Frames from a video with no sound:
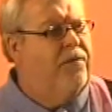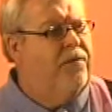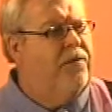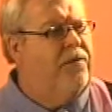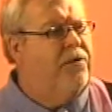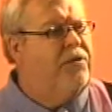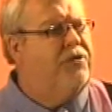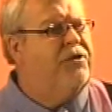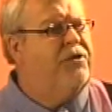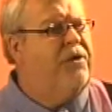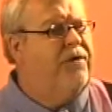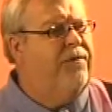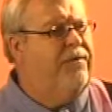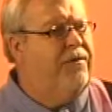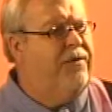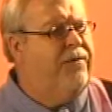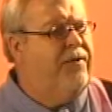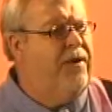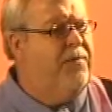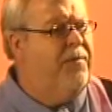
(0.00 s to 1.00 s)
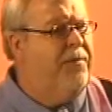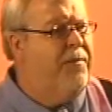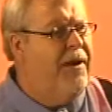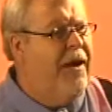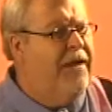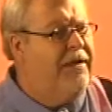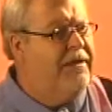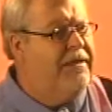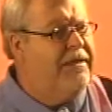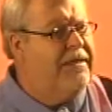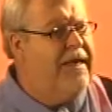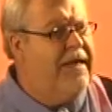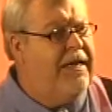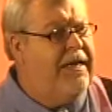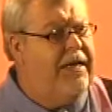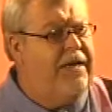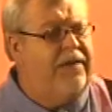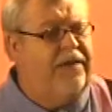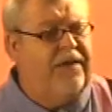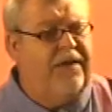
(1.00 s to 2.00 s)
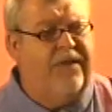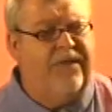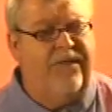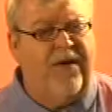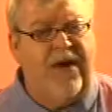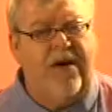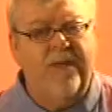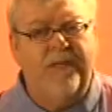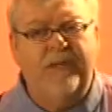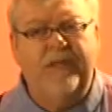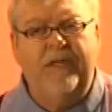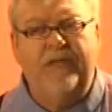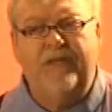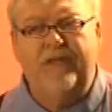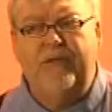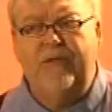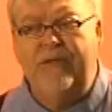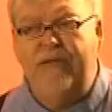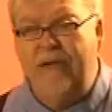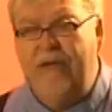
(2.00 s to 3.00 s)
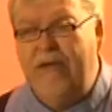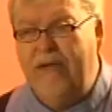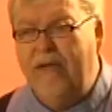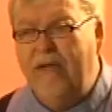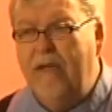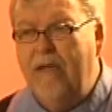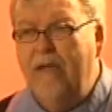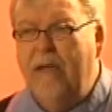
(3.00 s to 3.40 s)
yourself in the frame of mind to take it in the environment that you think